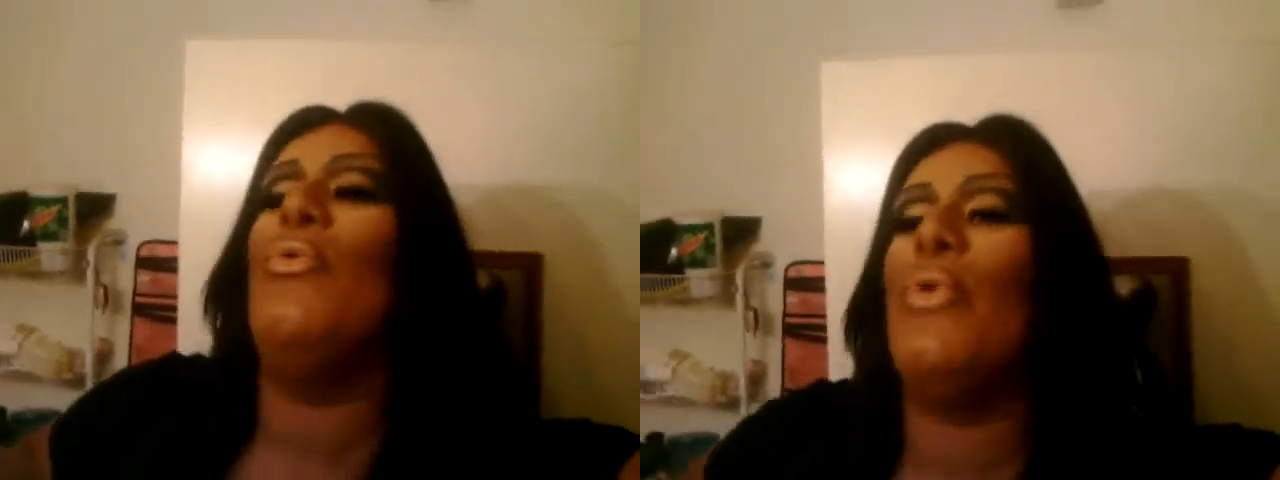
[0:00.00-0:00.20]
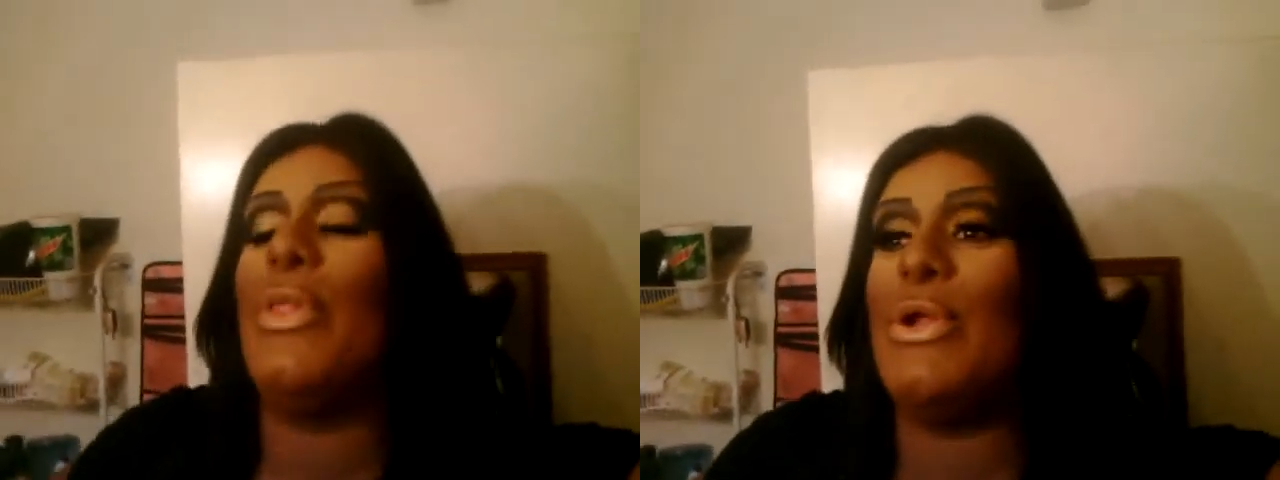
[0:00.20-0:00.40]

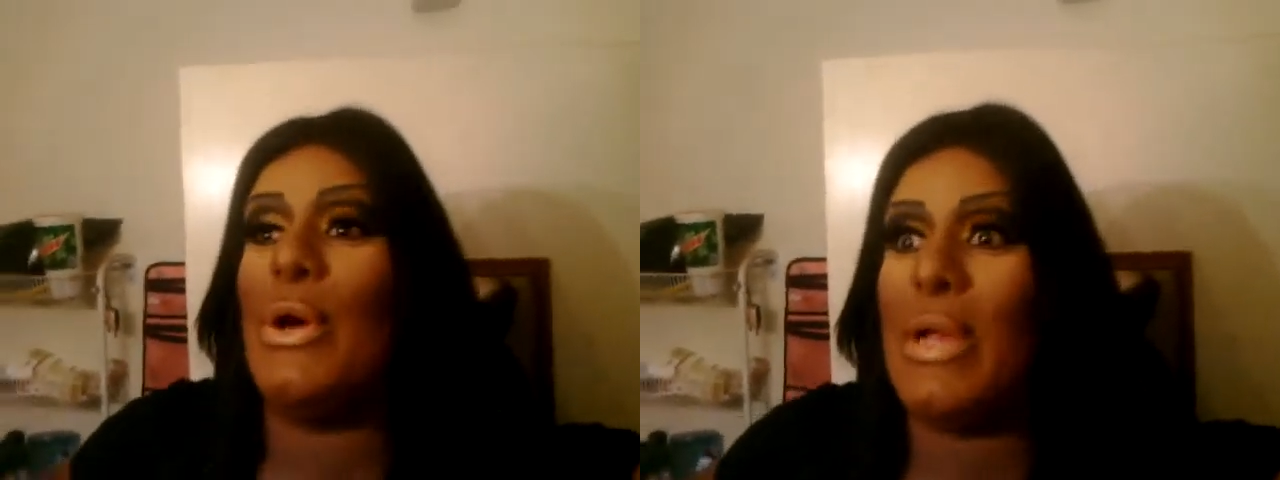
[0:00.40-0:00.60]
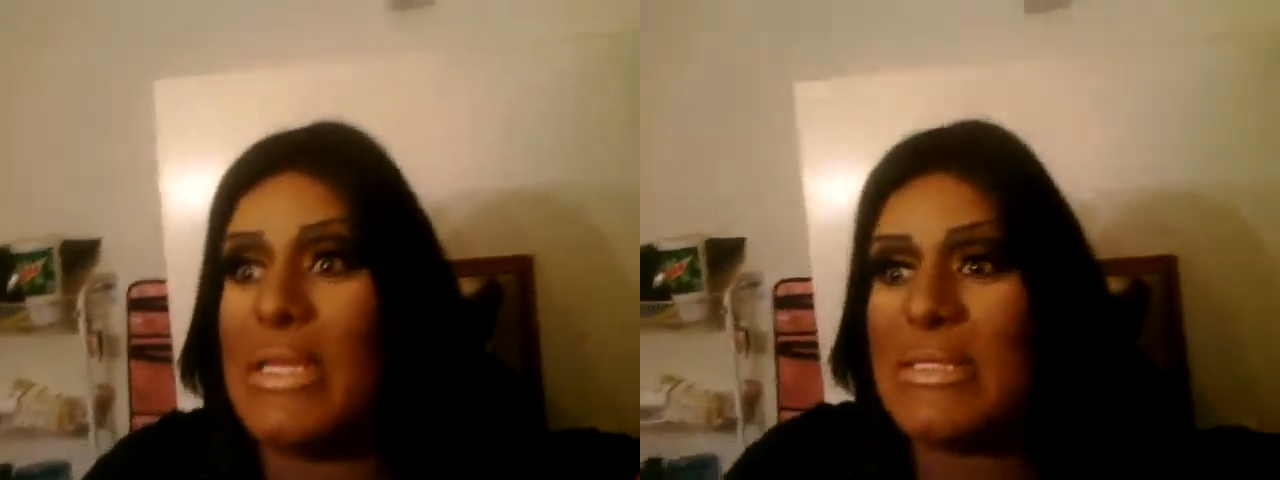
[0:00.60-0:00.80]
further
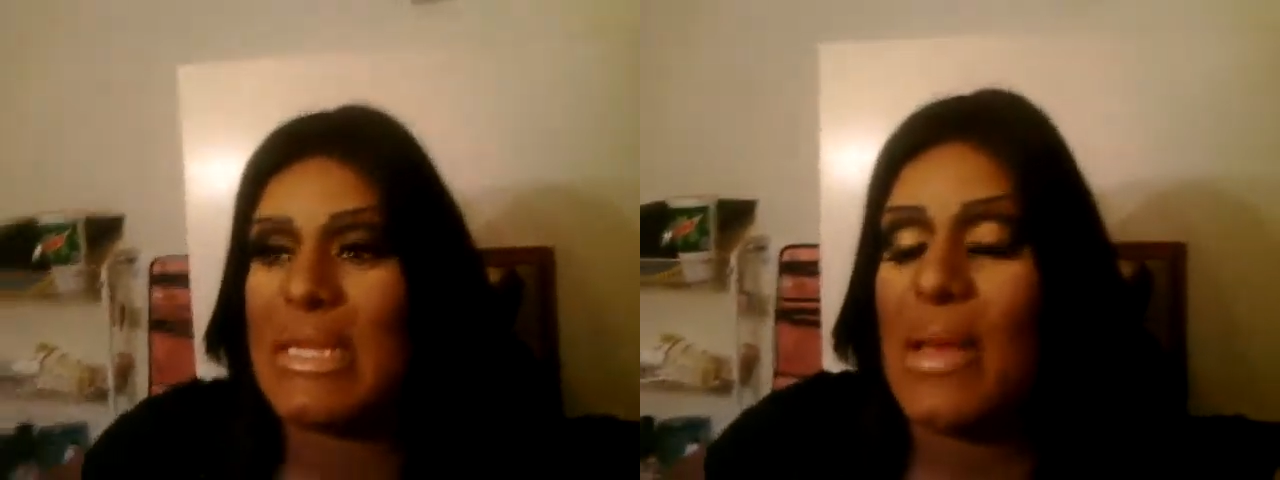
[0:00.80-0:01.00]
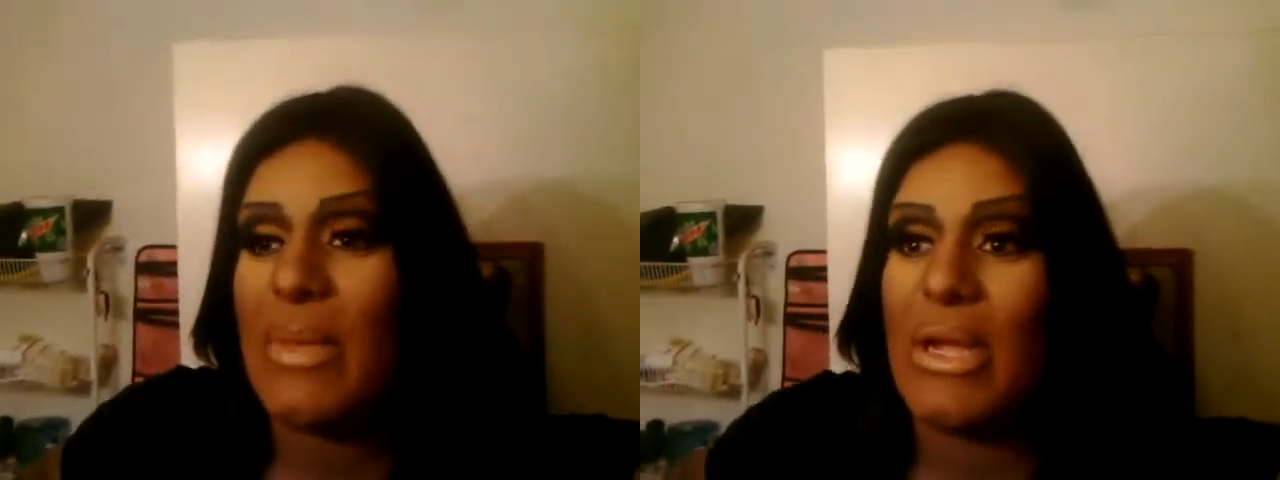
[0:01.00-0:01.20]
notice,
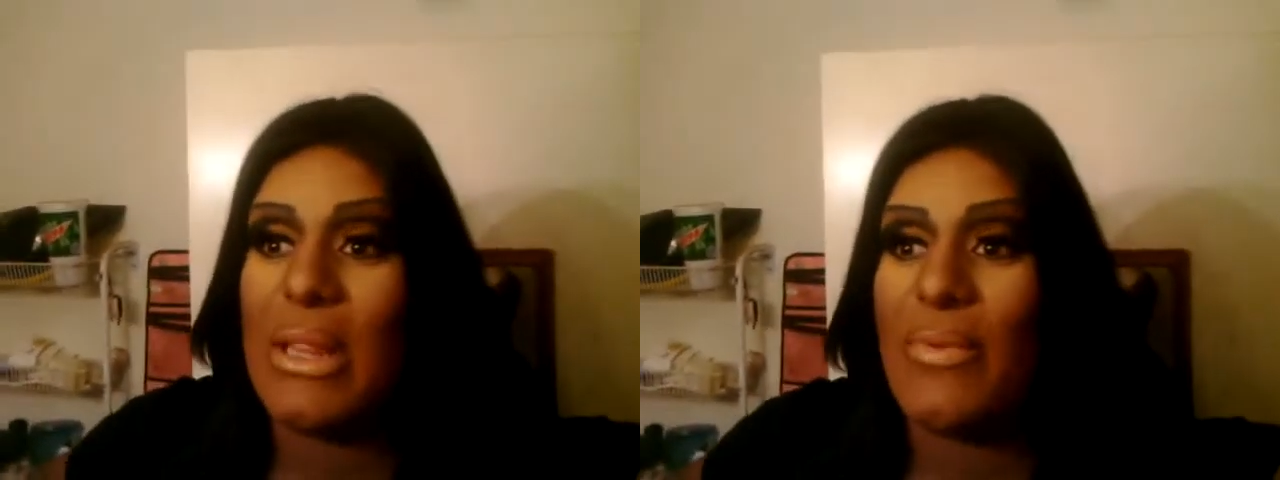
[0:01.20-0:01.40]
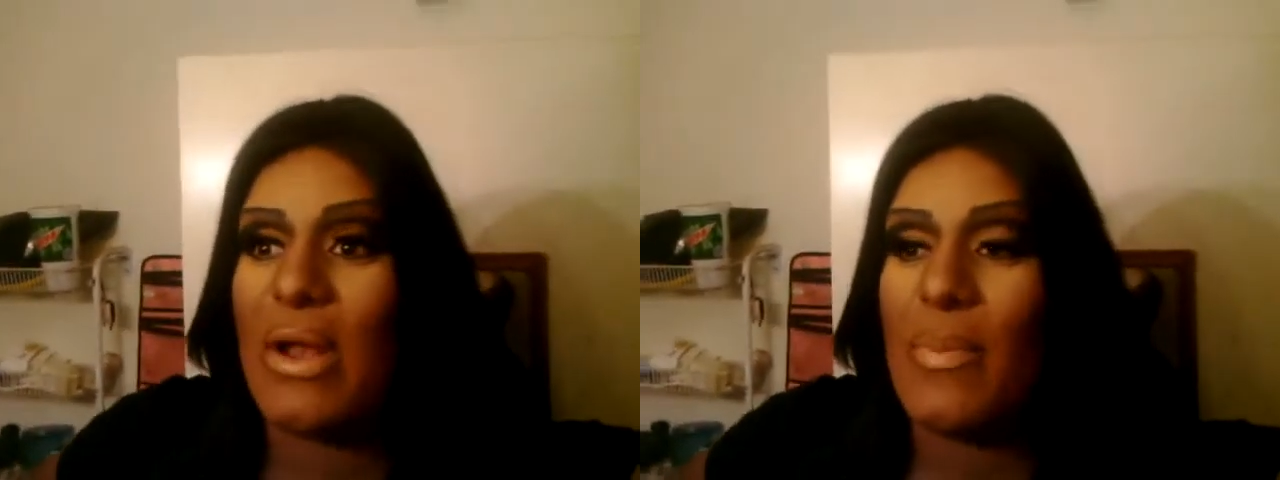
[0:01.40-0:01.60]
and I'm here
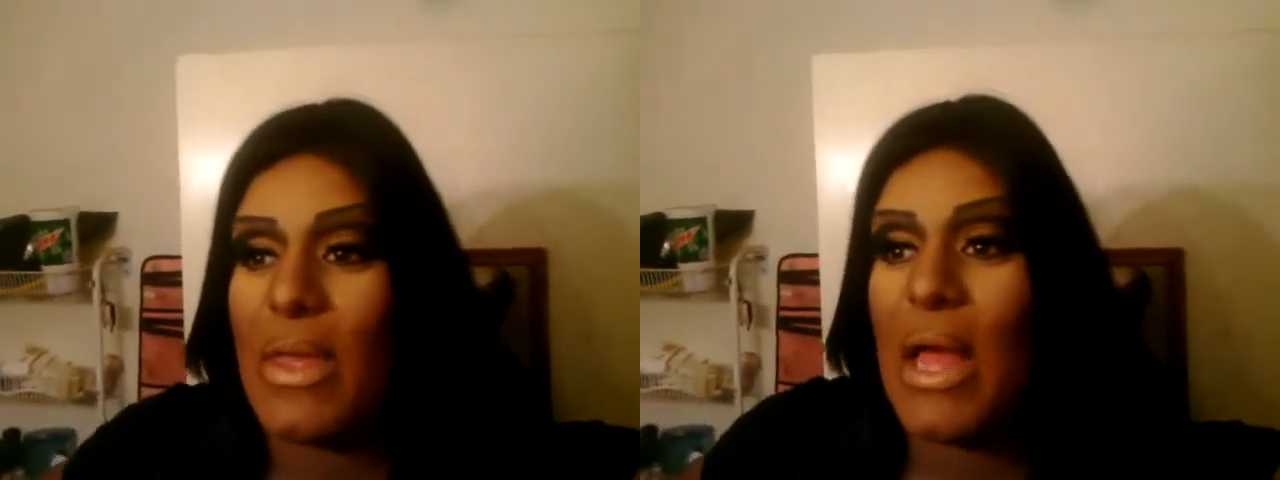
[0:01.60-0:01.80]
living it up in